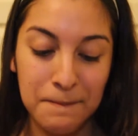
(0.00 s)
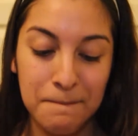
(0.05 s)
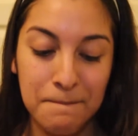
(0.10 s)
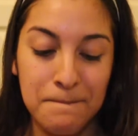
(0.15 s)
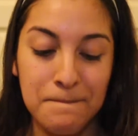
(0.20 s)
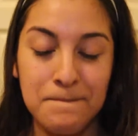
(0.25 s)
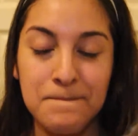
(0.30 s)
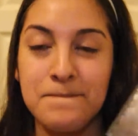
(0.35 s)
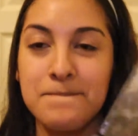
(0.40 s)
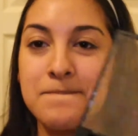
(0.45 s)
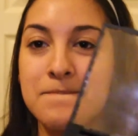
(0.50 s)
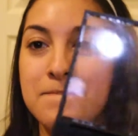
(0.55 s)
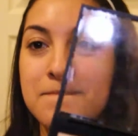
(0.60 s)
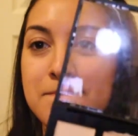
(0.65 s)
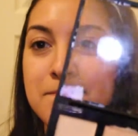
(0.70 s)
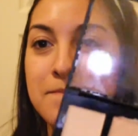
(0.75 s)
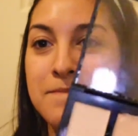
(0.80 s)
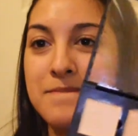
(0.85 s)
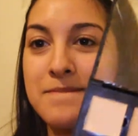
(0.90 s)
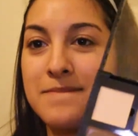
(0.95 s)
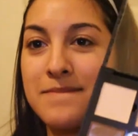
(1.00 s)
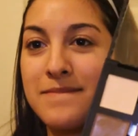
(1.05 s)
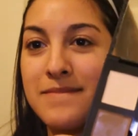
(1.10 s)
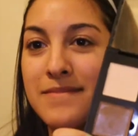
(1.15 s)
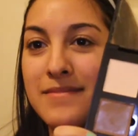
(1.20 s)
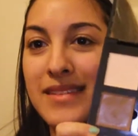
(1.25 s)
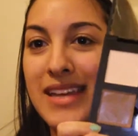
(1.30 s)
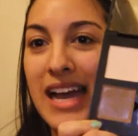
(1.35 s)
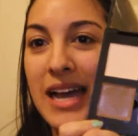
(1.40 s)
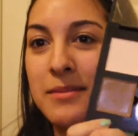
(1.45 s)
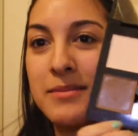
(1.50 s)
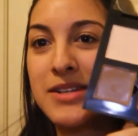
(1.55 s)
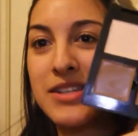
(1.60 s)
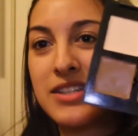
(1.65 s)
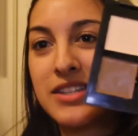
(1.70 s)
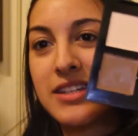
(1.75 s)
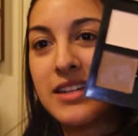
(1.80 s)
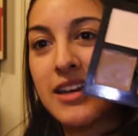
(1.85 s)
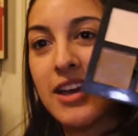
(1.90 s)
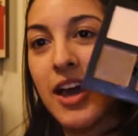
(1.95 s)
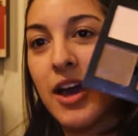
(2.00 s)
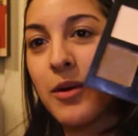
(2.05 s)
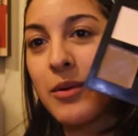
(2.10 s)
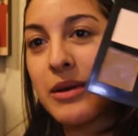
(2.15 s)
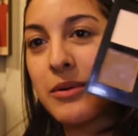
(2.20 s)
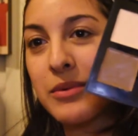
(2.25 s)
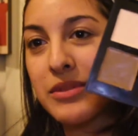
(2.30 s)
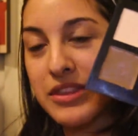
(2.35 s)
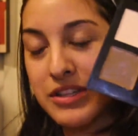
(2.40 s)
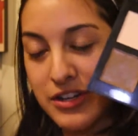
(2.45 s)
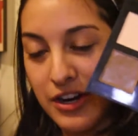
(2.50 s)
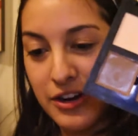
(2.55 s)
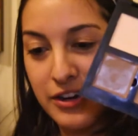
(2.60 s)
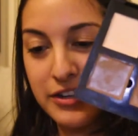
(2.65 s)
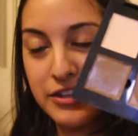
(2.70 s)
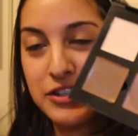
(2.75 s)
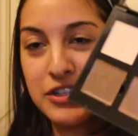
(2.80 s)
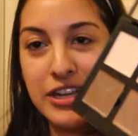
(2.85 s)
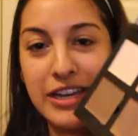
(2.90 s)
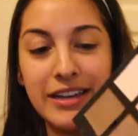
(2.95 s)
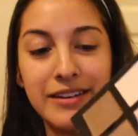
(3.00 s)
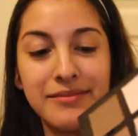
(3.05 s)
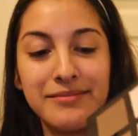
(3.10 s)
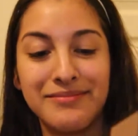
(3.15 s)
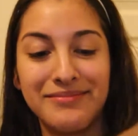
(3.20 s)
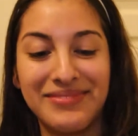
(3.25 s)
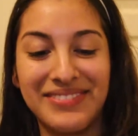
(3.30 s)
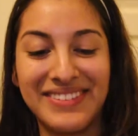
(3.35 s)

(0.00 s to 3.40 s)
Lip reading: I'm just going to go in with the darkest shade.